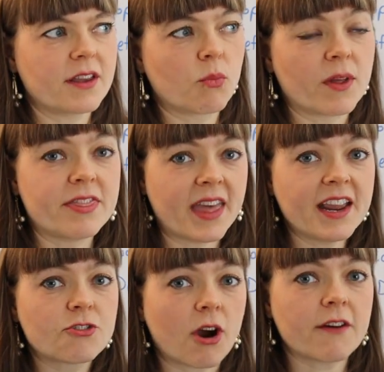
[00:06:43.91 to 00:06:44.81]
when
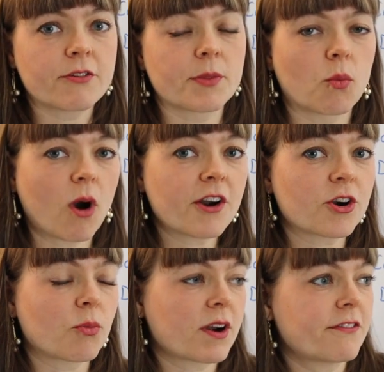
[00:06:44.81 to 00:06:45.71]
they draw from the
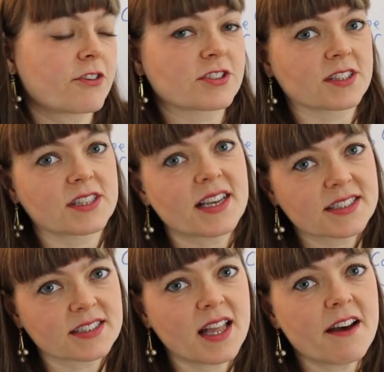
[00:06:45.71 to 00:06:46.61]
water what if there's
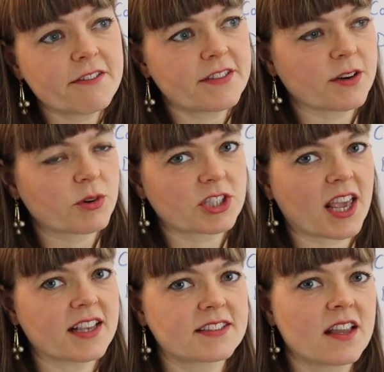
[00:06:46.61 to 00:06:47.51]
less left in which
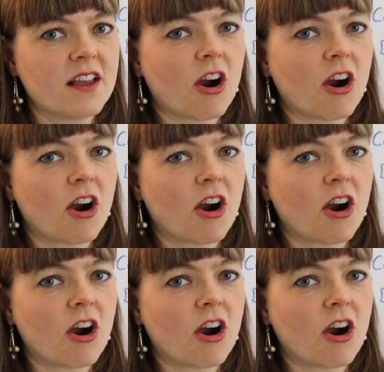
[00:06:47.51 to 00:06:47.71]
case